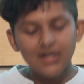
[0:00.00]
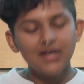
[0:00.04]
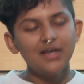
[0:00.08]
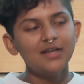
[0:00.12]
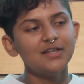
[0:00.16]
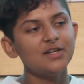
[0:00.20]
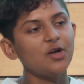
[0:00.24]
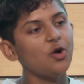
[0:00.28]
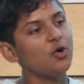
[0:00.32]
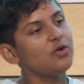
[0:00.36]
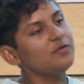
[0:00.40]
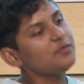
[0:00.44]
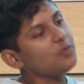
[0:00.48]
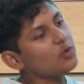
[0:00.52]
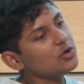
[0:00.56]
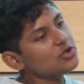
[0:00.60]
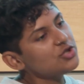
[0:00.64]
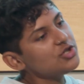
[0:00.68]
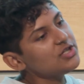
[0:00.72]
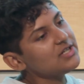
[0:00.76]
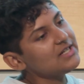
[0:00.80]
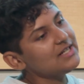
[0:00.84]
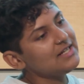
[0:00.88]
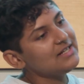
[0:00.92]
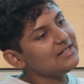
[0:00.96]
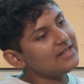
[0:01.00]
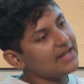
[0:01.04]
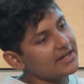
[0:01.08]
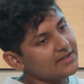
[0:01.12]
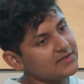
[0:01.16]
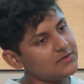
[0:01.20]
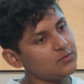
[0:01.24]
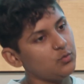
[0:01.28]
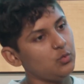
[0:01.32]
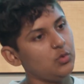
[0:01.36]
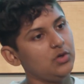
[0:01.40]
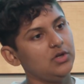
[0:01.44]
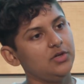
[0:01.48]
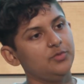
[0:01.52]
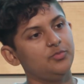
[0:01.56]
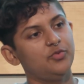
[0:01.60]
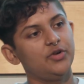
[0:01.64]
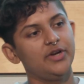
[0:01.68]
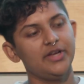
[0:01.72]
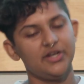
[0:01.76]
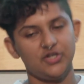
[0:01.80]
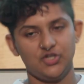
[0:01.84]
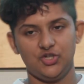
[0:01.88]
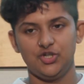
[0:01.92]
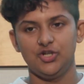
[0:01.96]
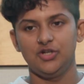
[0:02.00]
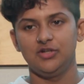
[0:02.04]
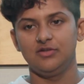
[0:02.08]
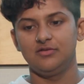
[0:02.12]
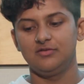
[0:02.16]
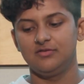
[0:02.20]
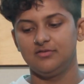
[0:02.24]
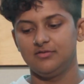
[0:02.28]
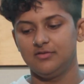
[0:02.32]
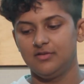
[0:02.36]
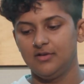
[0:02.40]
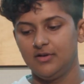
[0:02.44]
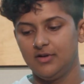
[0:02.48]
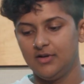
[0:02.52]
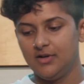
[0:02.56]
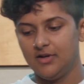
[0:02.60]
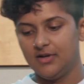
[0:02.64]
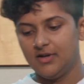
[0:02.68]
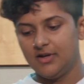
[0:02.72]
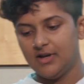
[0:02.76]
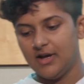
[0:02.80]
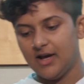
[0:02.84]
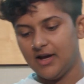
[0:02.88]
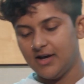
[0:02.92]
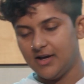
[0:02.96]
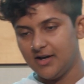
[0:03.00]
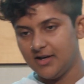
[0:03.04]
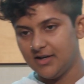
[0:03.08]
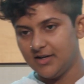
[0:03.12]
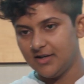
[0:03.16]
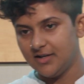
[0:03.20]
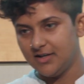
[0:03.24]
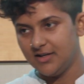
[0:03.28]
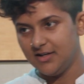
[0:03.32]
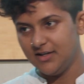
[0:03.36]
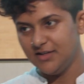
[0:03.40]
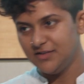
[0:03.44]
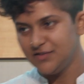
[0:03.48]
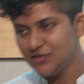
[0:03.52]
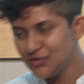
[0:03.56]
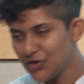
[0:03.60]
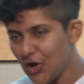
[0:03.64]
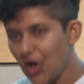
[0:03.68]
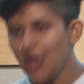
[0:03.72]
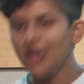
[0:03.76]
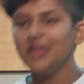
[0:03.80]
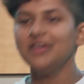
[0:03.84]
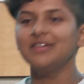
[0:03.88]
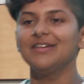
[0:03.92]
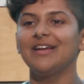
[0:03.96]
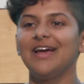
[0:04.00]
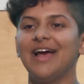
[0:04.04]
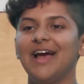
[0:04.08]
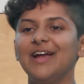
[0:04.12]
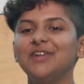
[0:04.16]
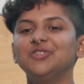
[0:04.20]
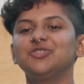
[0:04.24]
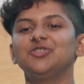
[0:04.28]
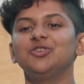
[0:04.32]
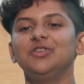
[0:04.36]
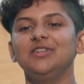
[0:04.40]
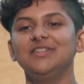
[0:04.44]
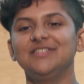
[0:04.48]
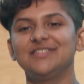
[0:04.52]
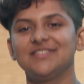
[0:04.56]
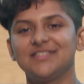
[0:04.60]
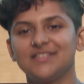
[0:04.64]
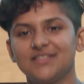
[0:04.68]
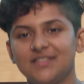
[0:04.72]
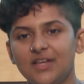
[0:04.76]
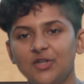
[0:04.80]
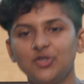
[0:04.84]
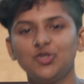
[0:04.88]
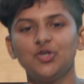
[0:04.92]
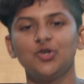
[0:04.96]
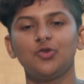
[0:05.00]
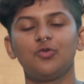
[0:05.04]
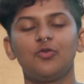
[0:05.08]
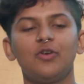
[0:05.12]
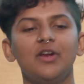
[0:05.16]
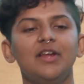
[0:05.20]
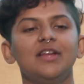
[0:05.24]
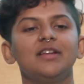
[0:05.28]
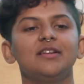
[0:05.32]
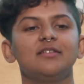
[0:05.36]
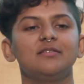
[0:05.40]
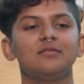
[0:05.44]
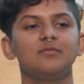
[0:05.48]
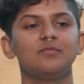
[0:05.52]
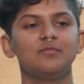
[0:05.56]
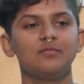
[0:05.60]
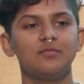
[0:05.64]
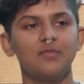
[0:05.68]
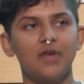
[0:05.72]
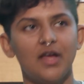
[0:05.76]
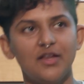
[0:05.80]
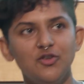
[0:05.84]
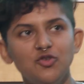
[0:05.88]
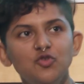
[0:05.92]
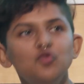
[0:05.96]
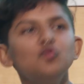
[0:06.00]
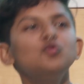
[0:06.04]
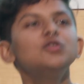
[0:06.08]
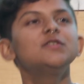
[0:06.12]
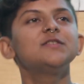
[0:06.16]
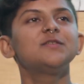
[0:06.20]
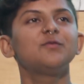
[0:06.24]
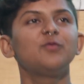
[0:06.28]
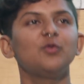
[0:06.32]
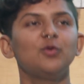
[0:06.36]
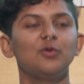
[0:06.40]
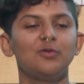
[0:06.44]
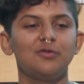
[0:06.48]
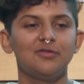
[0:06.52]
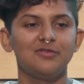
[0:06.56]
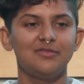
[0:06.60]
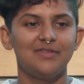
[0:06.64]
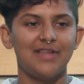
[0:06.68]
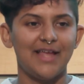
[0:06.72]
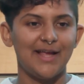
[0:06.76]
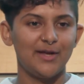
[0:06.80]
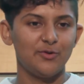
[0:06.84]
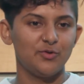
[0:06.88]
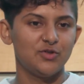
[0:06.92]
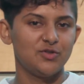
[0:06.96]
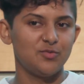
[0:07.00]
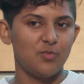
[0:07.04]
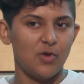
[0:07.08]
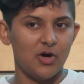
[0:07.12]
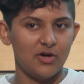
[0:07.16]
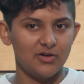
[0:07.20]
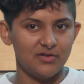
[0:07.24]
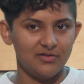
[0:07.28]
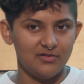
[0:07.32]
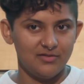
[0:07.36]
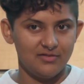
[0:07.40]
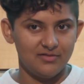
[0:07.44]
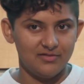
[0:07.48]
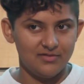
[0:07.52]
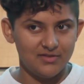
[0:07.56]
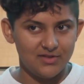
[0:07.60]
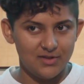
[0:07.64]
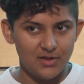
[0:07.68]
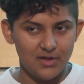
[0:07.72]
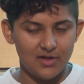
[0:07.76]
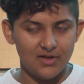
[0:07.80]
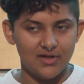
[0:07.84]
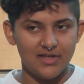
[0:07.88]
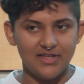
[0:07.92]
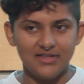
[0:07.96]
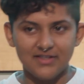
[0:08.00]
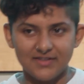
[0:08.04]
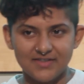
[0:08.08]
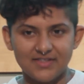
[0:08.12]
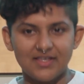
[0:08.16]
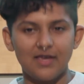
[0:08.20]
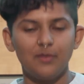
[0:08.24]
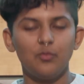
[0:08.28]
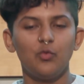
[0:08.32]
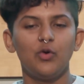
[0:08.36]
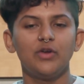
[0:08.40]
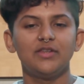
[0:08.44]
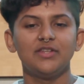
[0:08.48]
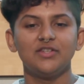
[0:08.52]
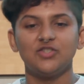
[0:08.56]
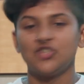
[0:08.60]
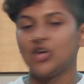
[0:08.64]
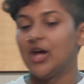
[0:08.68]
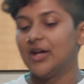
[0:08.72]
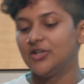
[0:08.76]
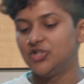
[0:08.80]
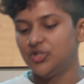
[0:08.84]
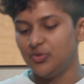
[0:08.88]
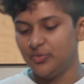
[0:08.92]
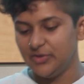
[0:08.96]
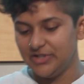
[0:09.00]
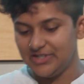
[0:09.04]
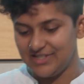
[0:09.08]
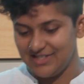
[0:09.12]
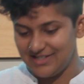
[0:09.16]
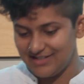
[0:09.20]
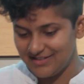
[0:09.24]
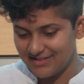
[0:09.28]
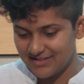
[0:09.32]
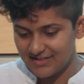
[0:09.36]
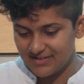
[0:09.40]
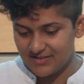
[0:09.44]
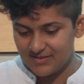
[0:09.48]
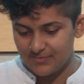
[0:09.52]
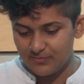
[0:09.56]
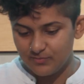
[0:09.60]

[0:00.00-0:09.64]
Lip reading: Now, unfortunately, next word prediction is not actually such a great and useful language model in the same way that ChatGPT is.